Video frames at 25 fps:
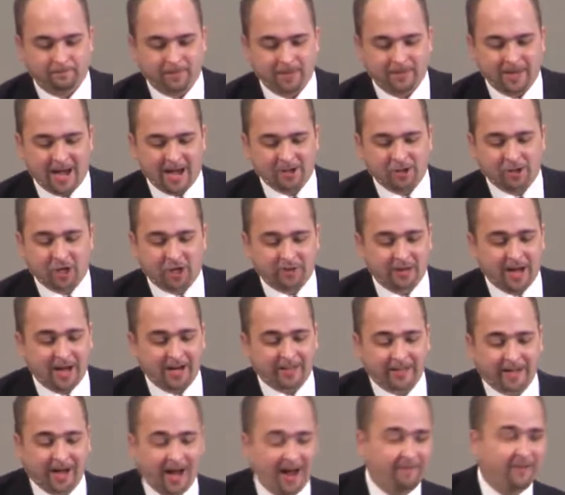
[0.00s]
Thou shalt
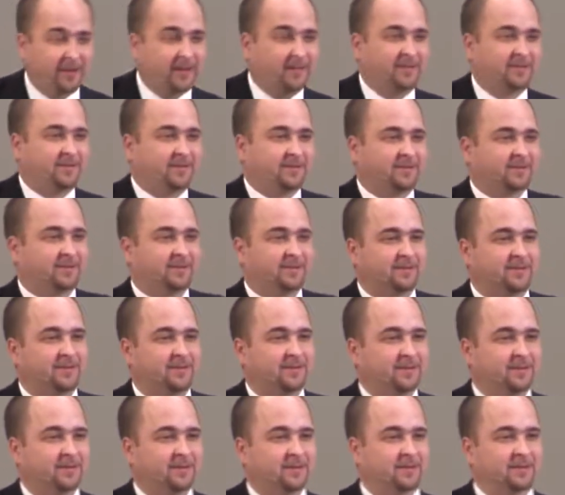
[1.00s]
not covet.
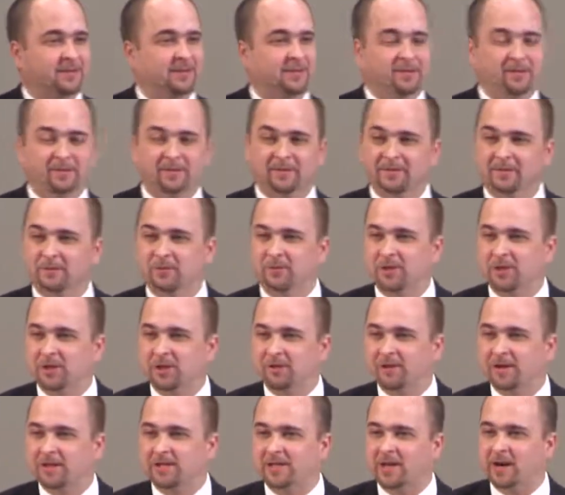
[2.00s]
Which
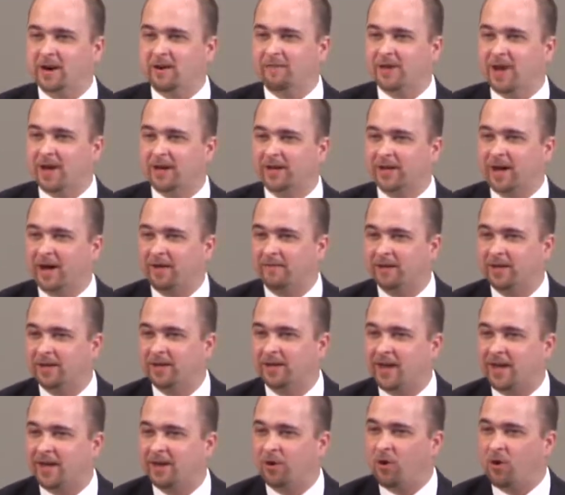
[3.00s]
of us here have not coveted?
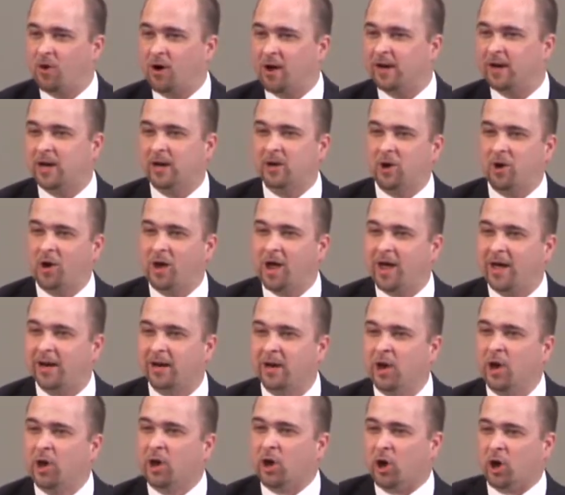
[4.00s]
And on and on.
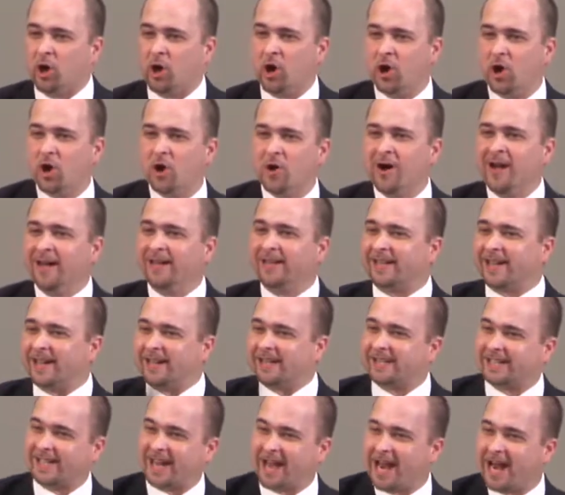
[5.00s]
Who can
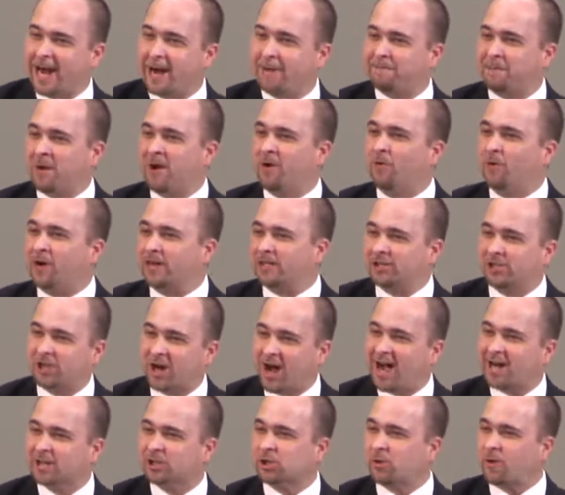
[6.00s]
keep what
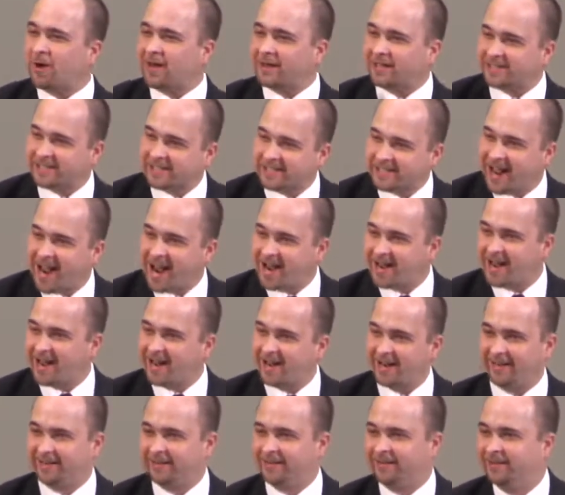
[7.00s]
Joshua is
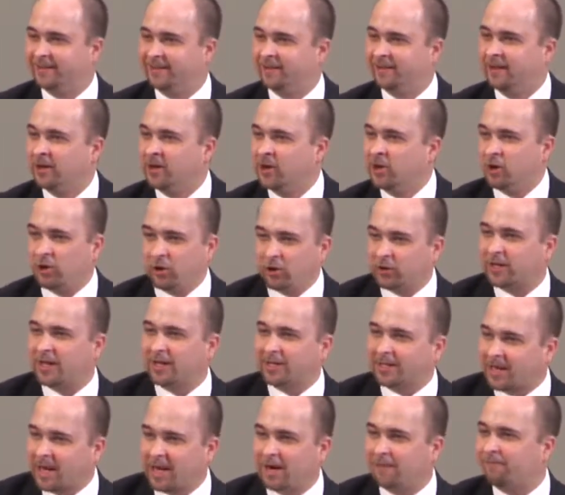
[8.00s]
saying? Who can
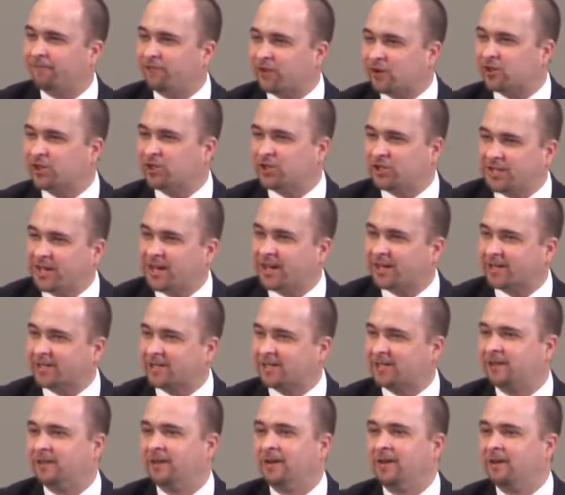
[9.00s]
keep verse
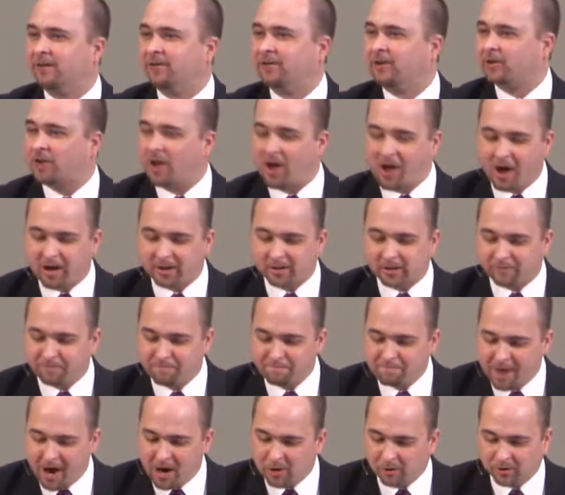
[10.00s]
6? The laws of
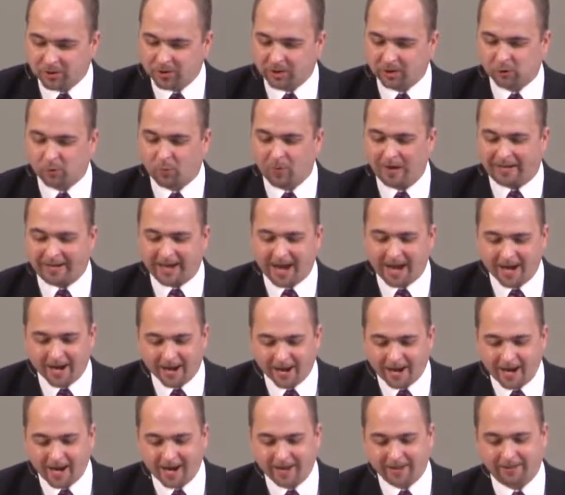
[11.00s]
Moses, we
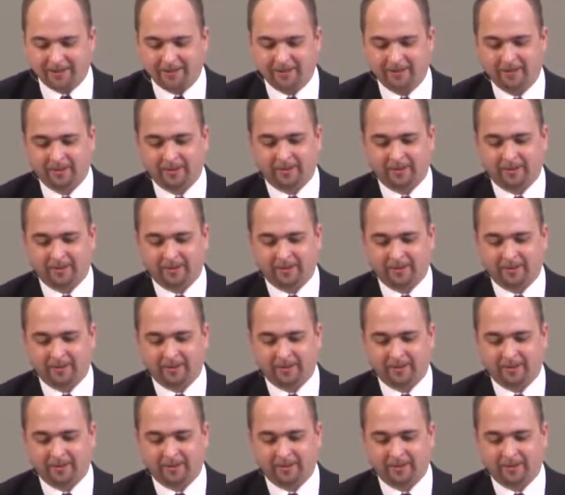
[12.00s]
cannot.